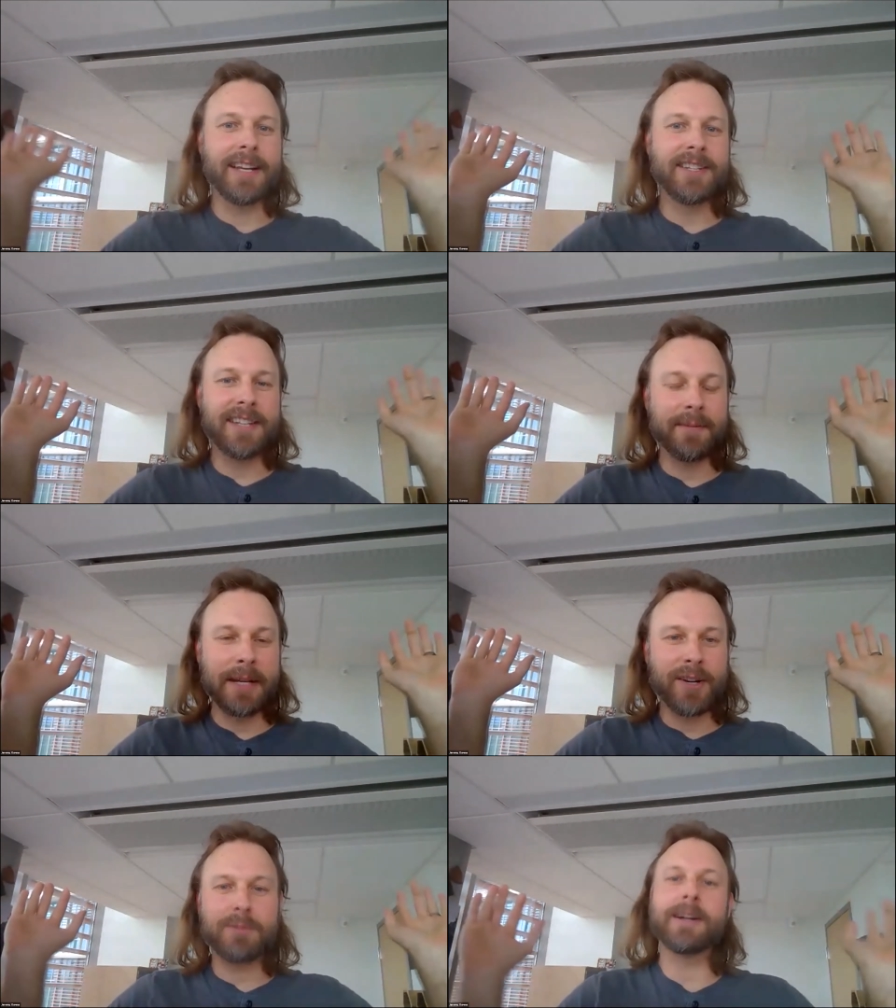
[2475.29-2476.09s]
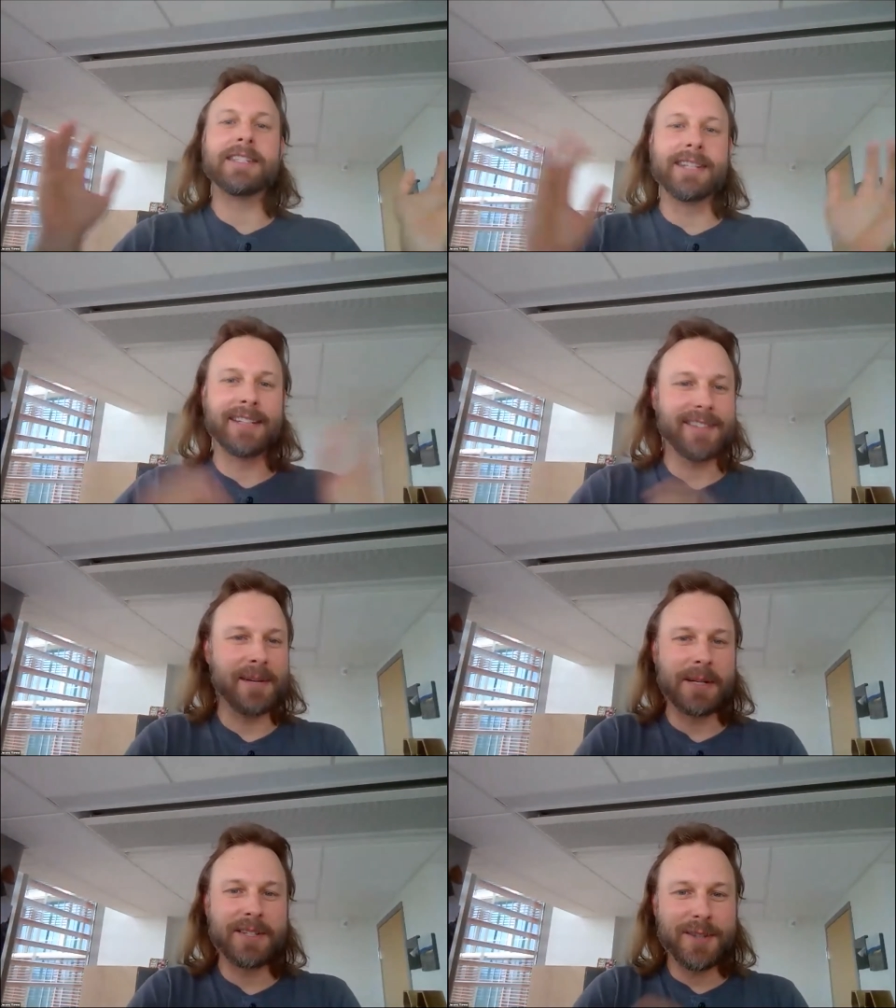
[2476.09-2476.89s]
It's just going to be crazy. It's going to
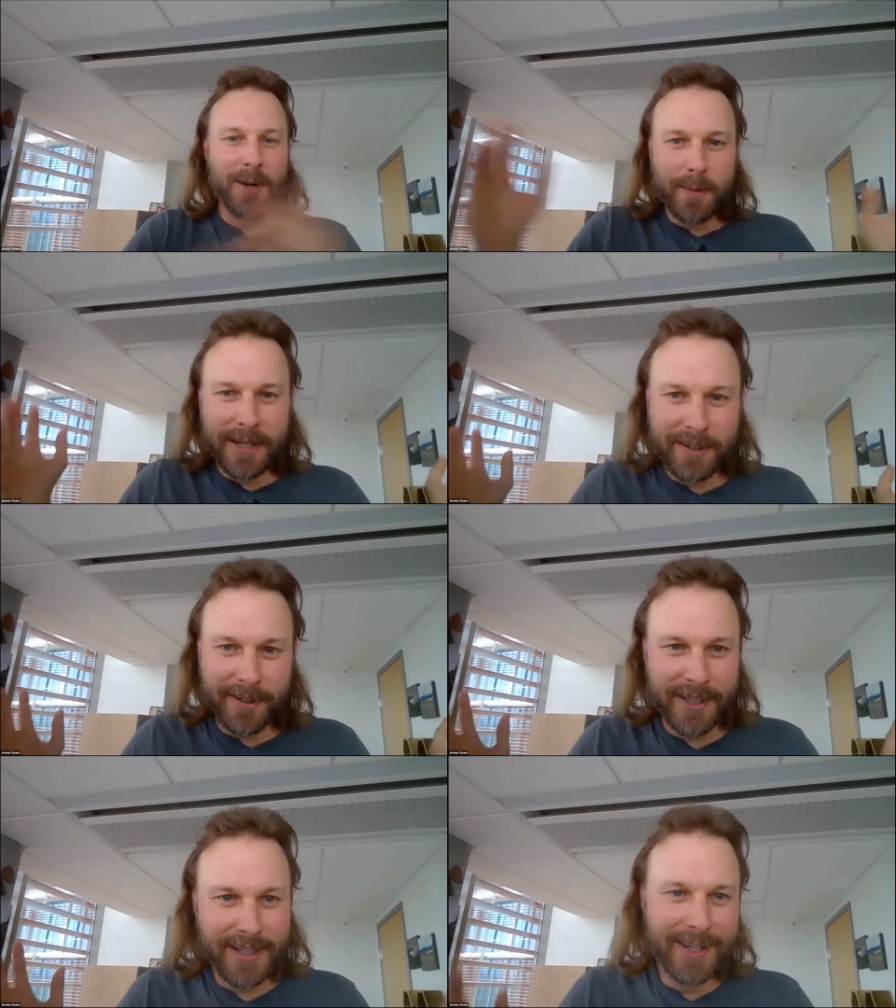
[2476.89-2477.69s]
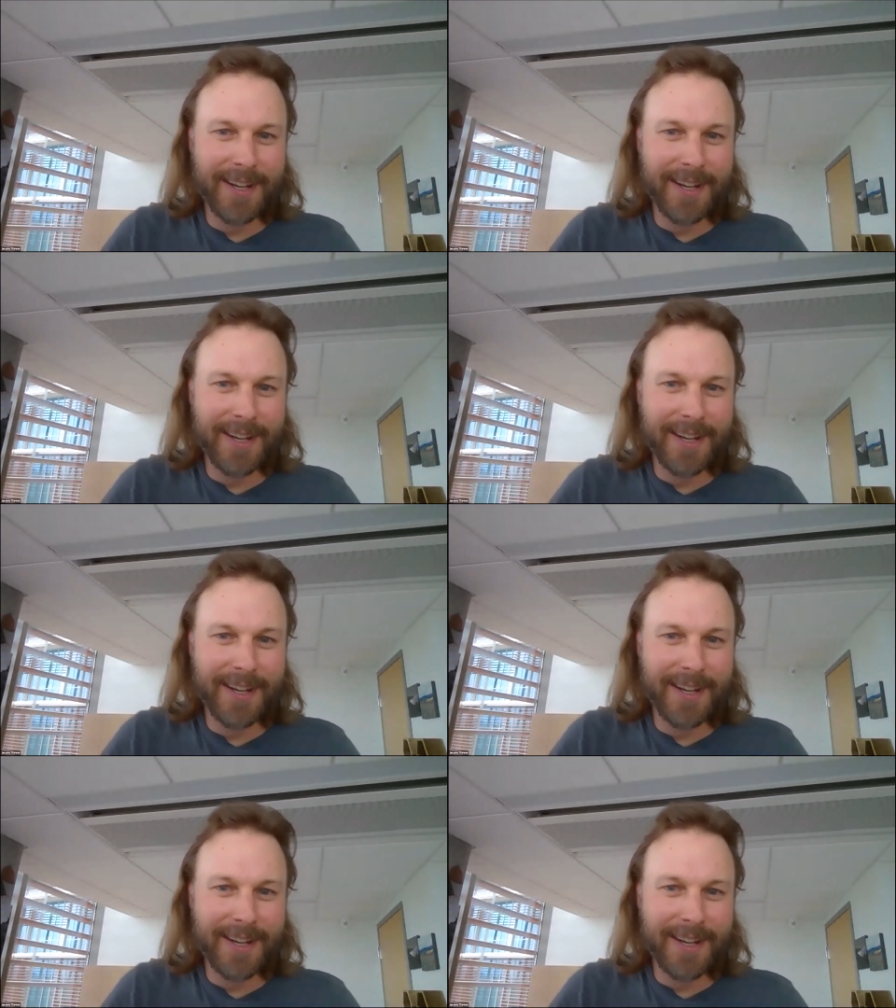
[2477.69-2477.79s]
be so weird